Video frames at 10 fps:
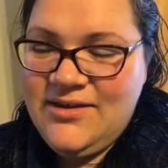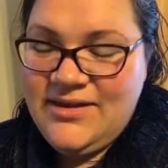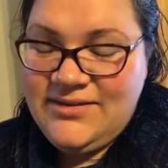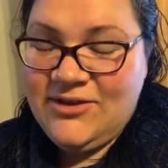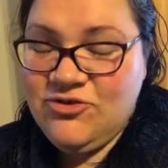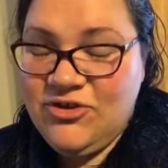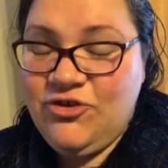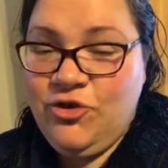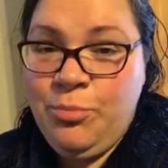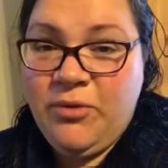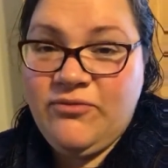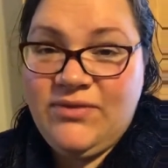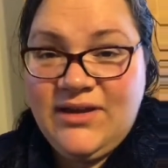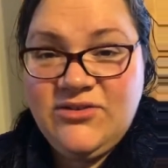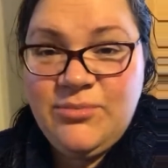actually super
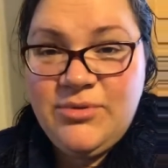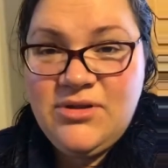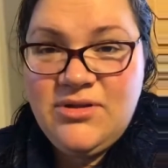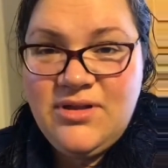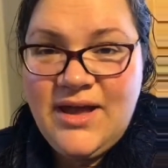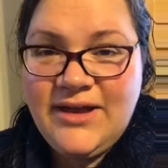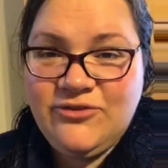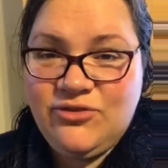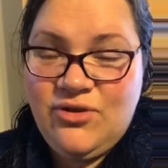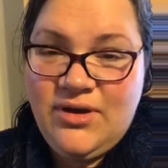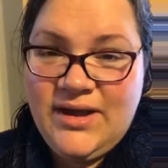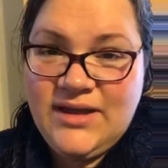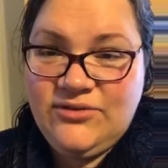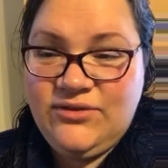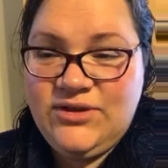flexible as long
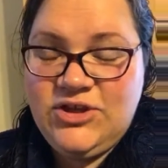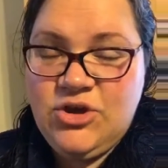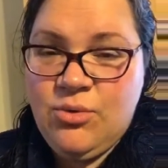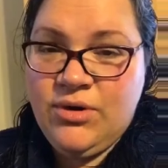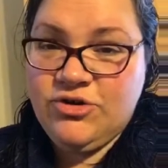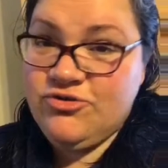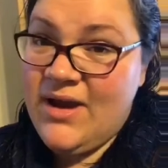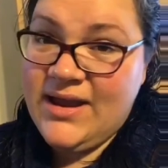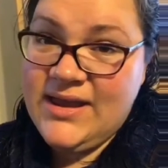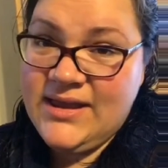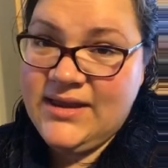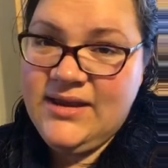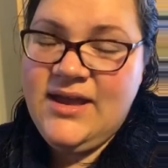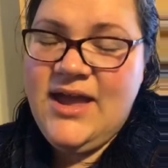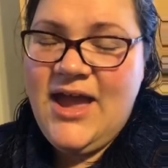as you're tracking
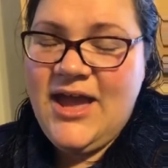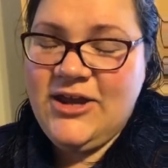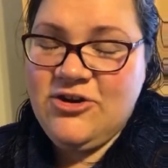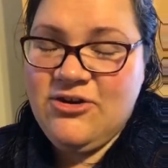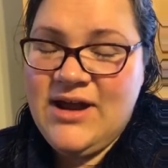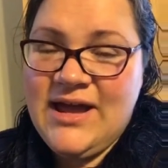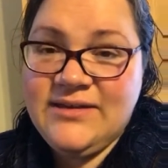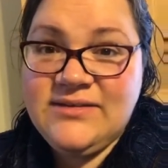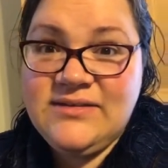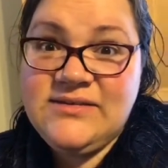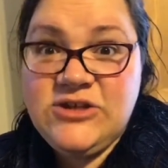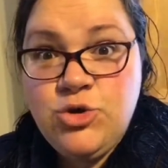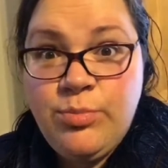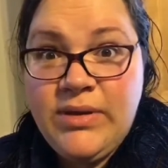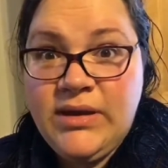and you're not
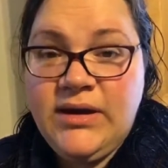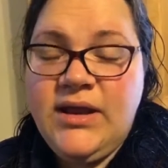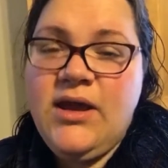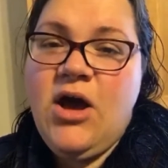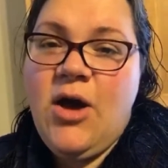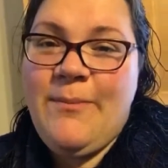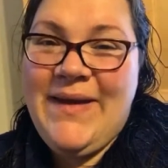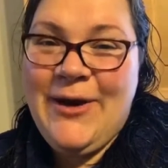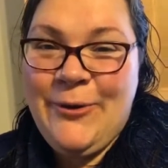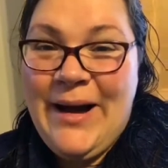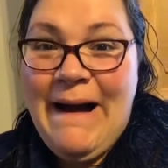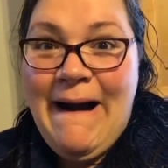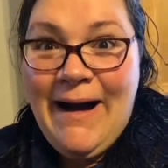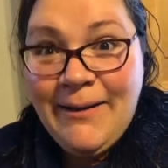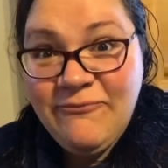stupid about
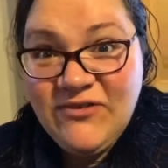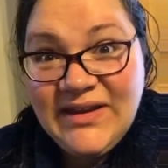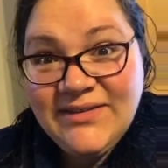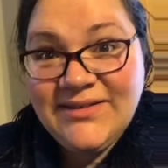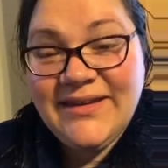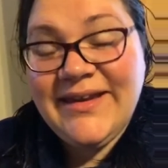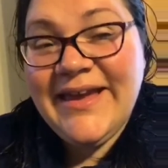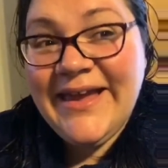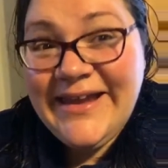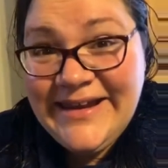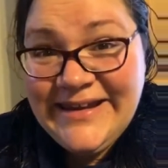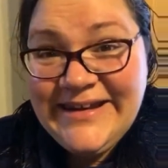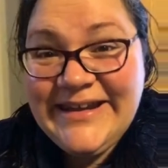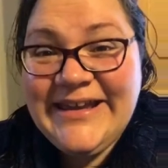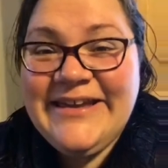obviously
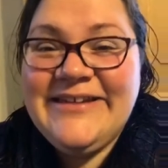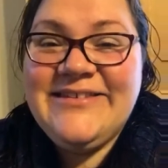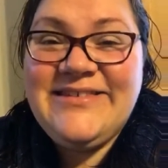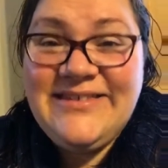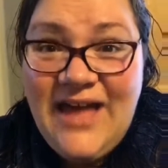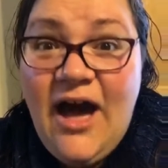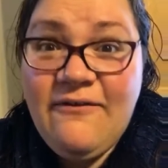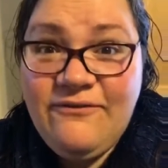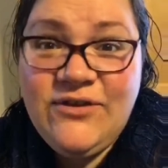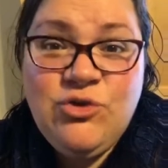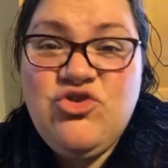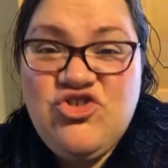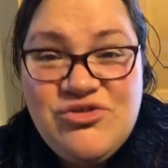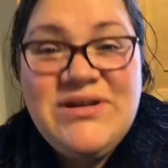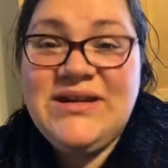eating stuff you
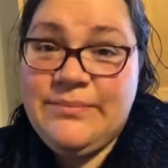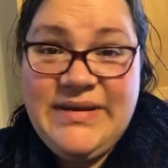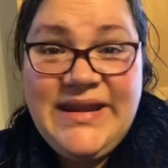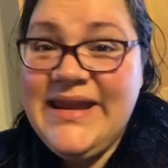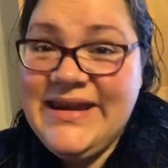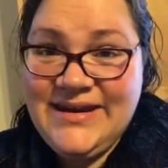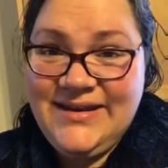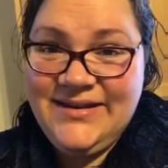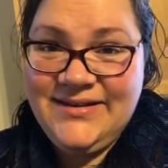shouldn't be eating.